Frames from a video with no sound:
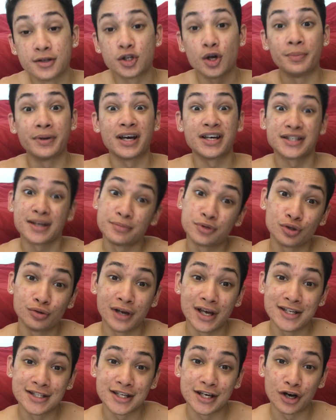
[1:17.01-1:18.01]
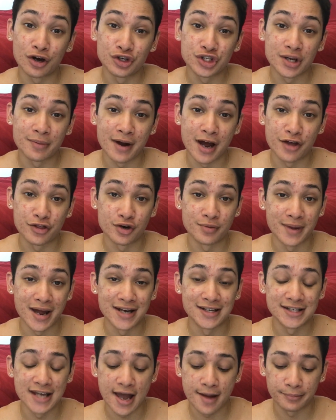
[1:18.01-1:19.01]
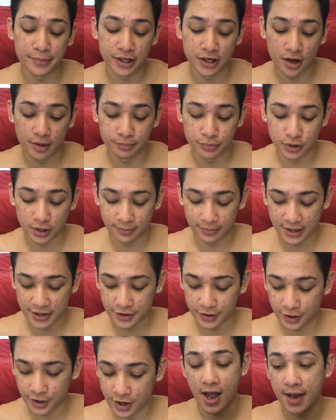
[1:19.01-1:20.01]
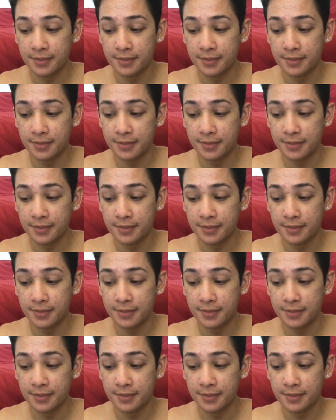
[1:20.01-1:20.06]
So because I'm too lazy to go to the bathroom and dampen a beauty blender,